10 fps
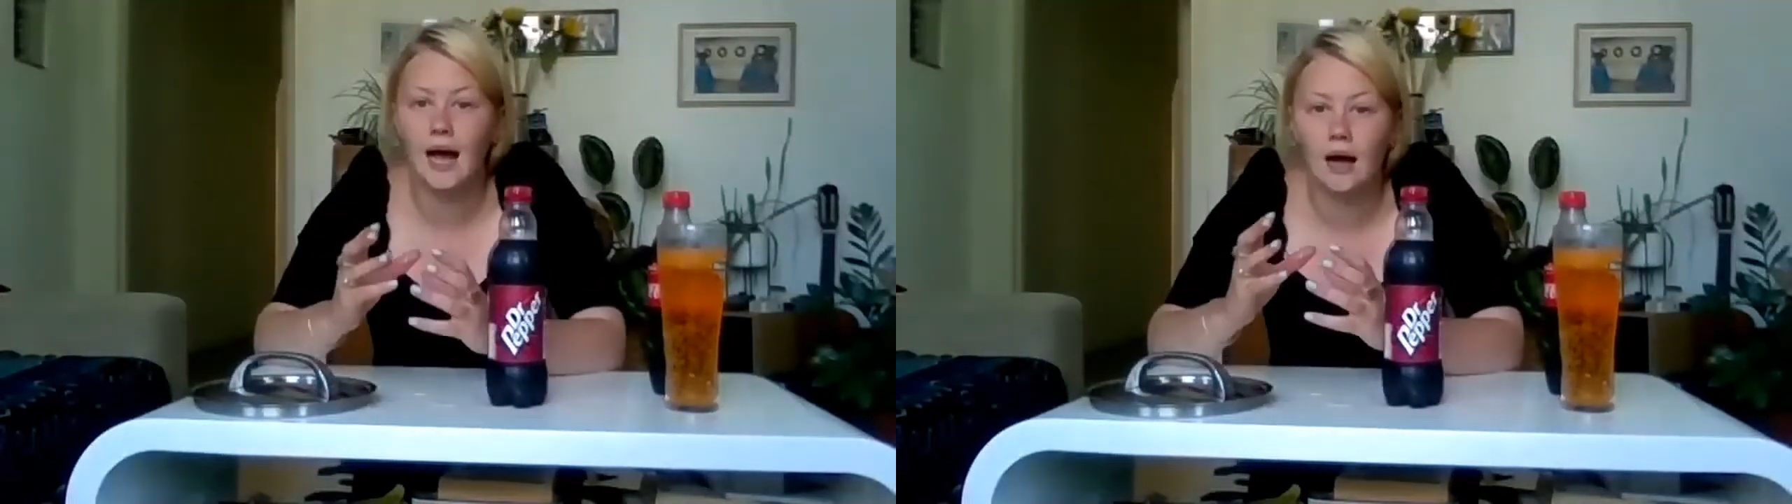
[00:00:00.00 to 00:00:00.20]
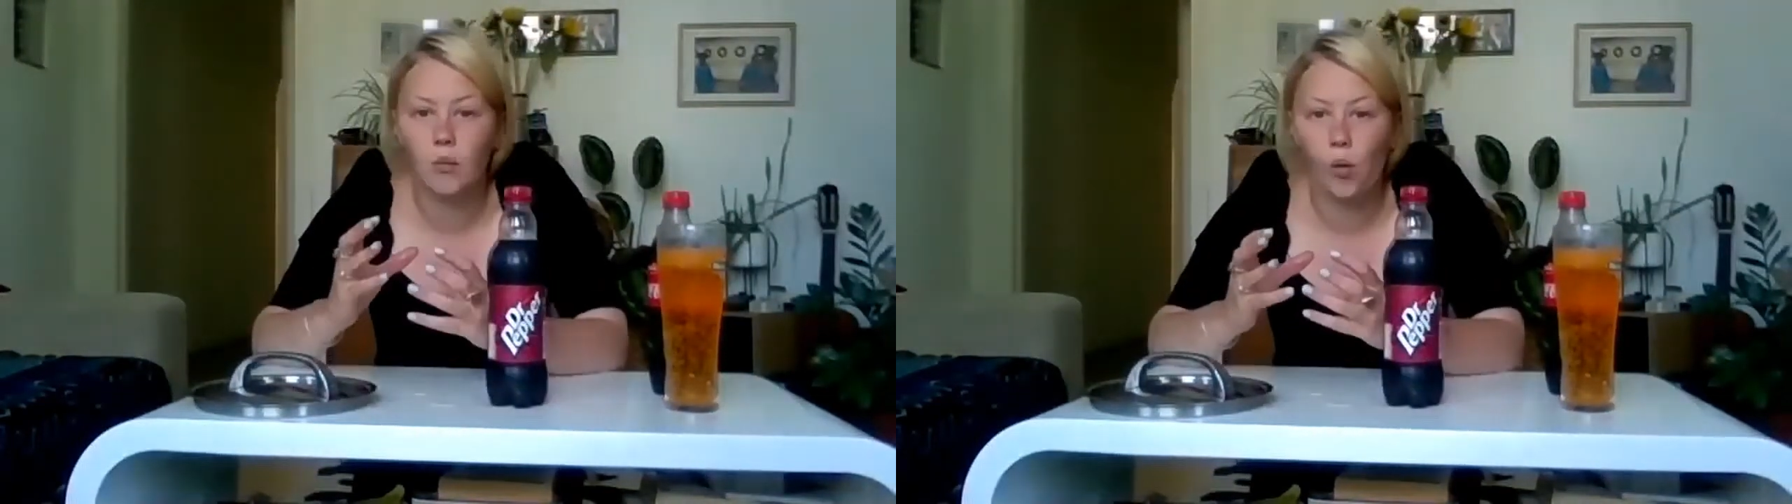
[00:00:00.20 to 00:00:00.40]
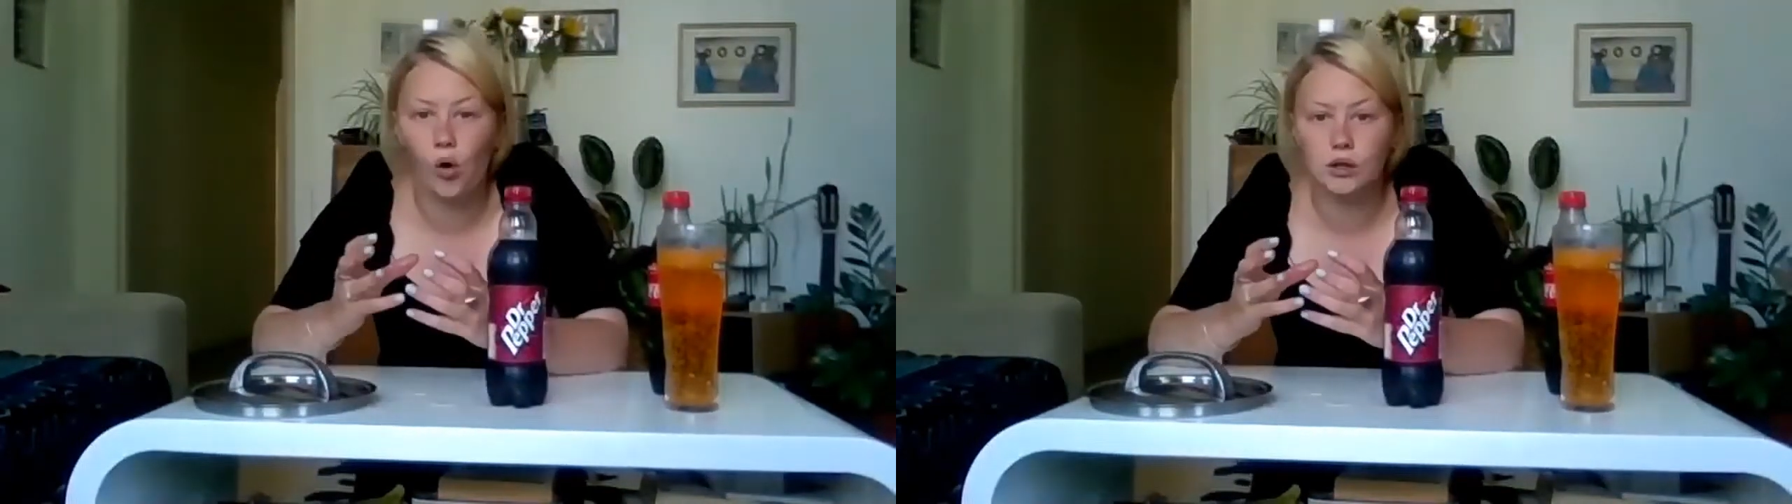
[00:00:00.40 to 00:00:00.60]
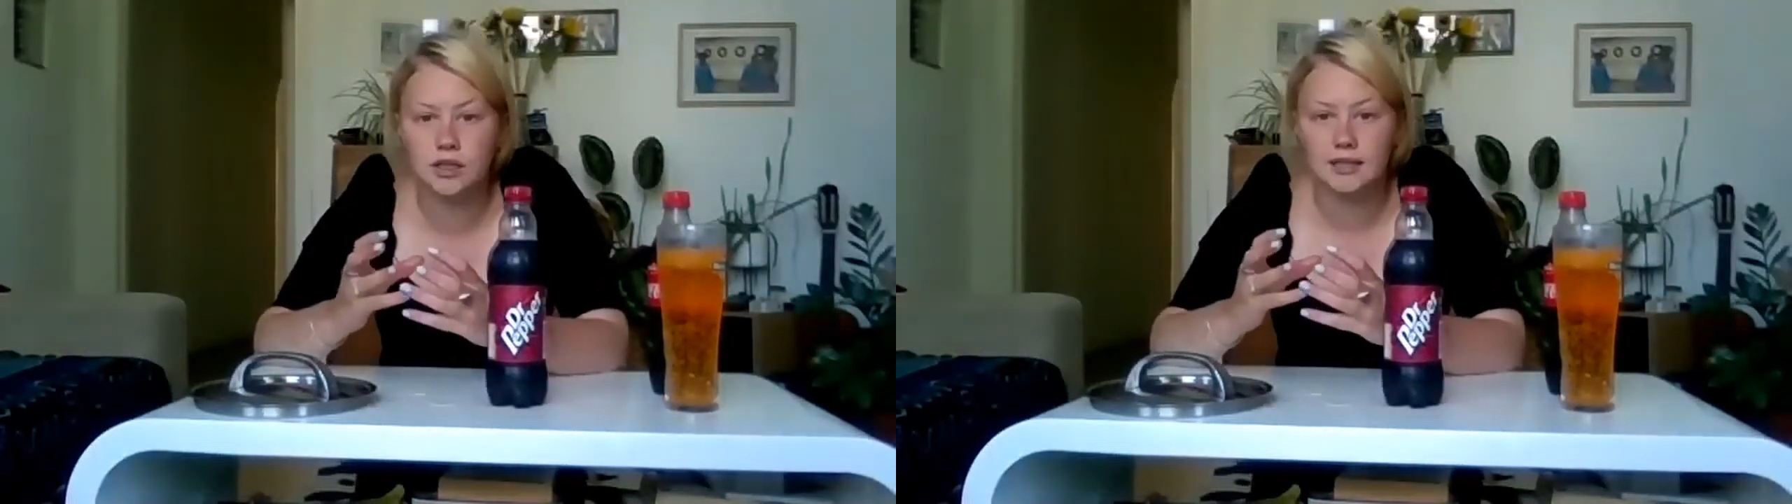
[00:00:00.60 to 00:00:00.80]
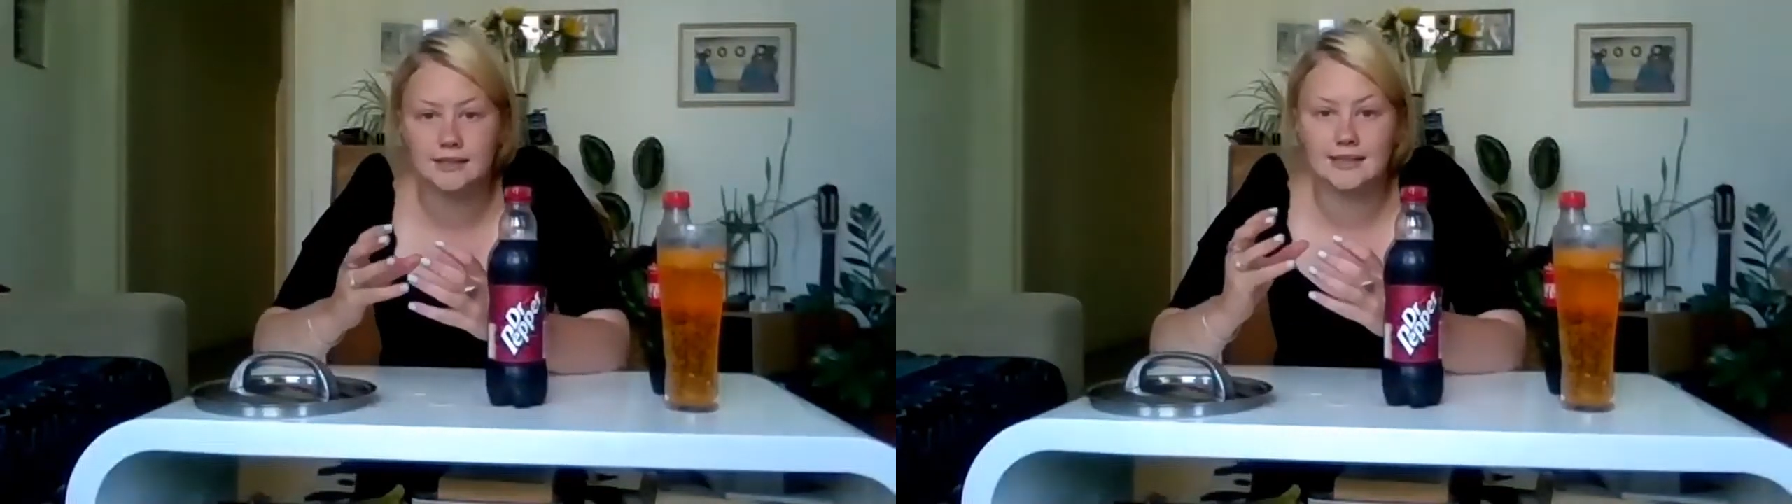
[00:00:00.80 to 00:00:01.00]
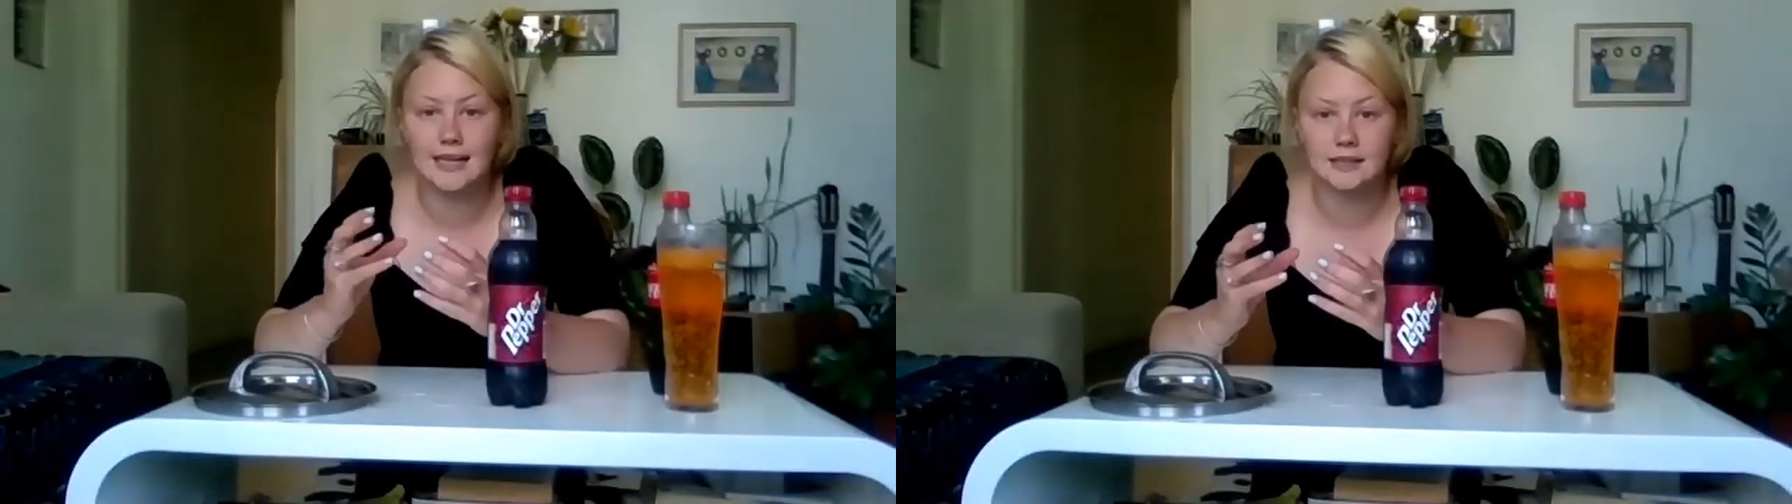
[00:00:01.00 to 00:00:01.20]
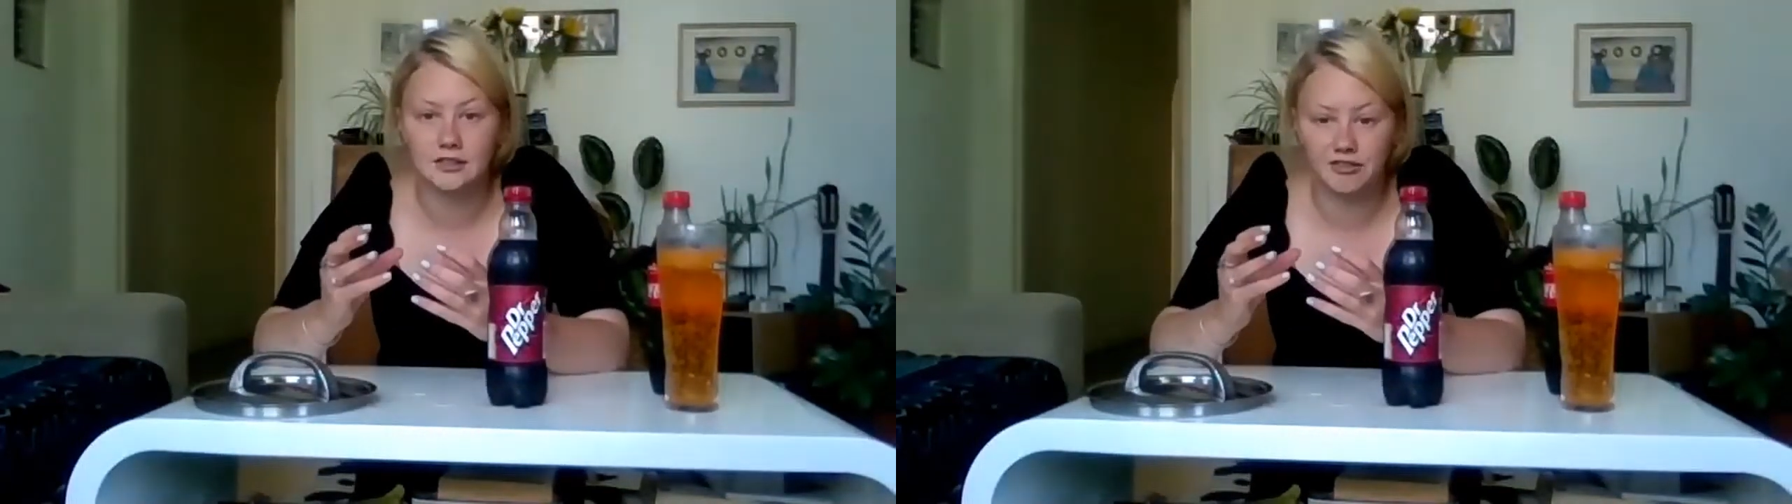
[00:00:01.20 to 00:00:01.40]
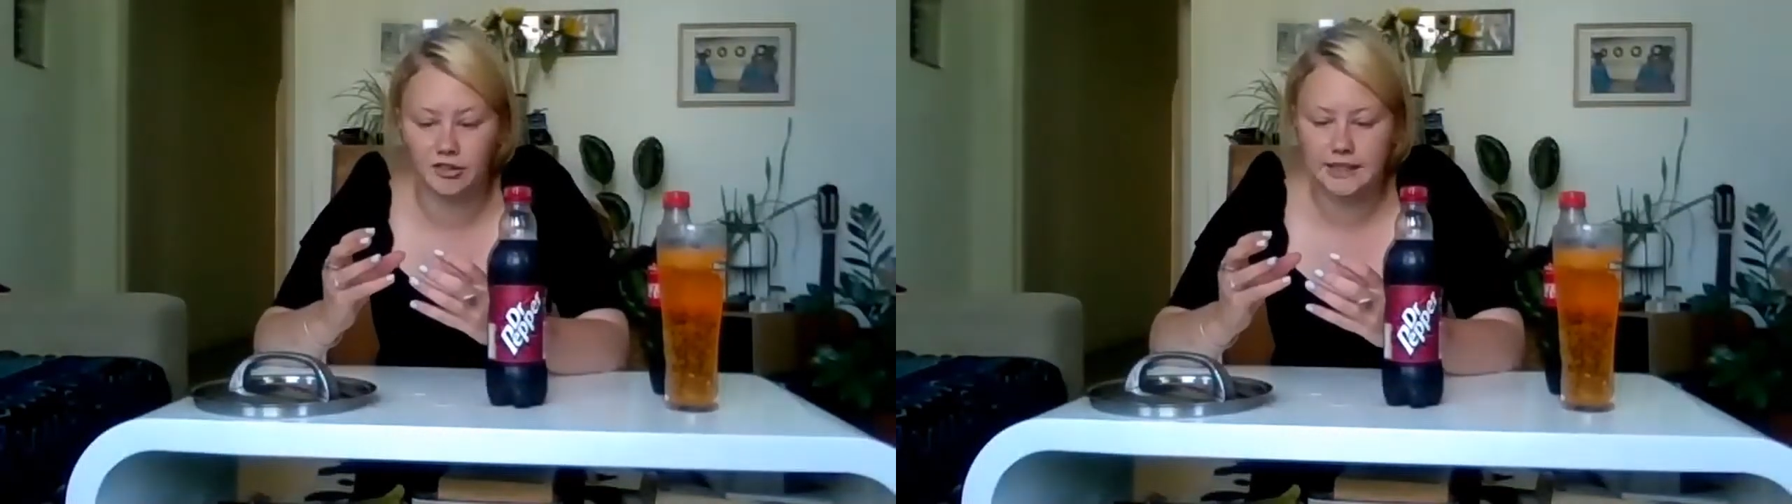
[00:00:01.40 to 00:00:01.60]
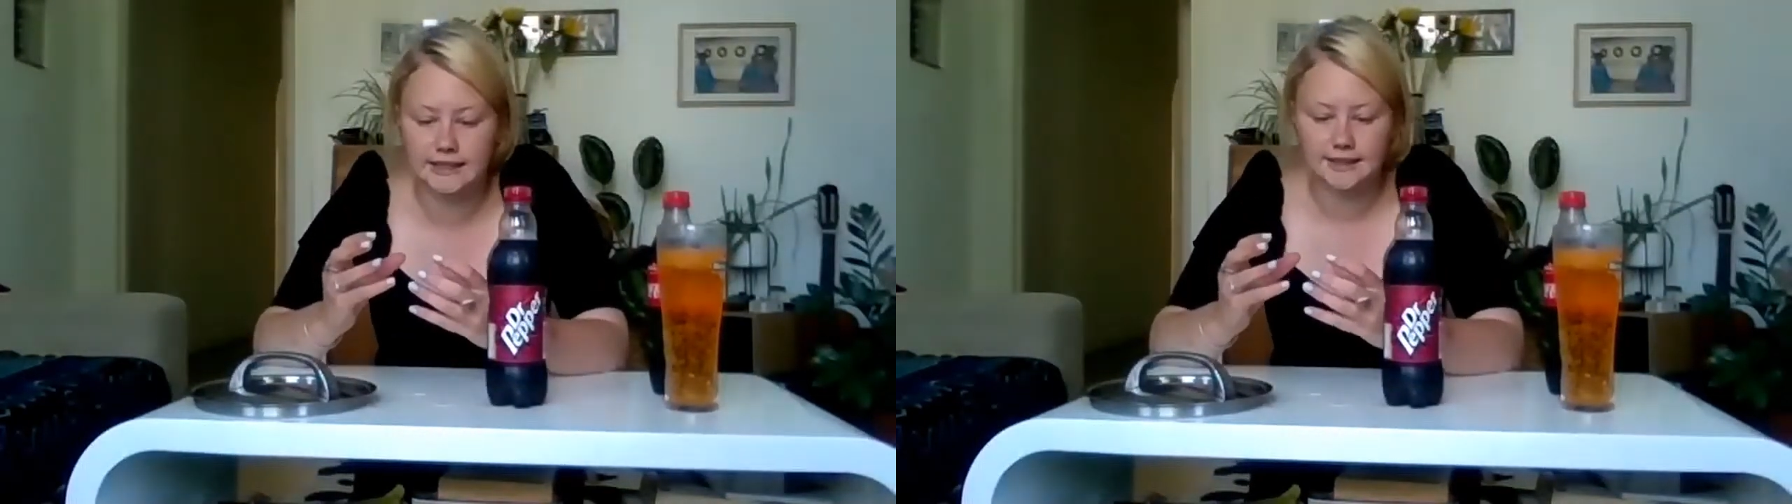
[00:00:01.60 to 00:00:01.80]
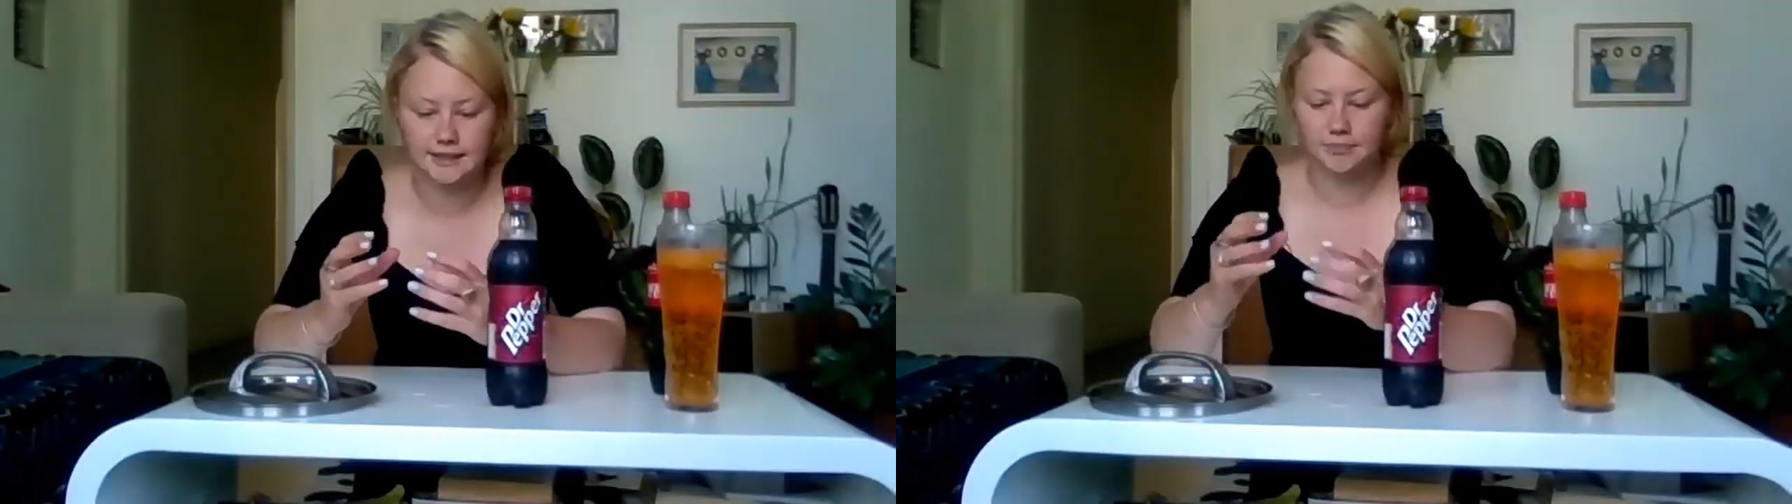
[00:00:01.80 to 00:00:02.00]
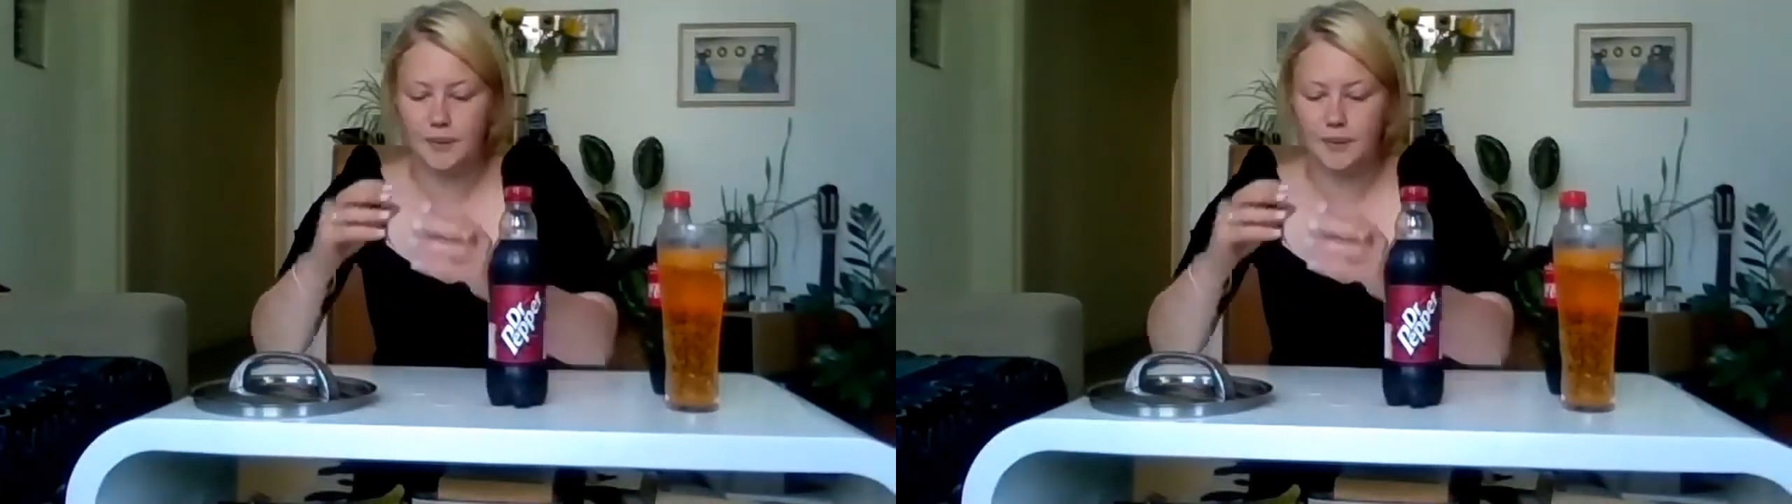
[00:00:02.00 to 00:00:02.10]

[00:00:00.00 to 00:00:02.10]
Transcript: water starts to freeze,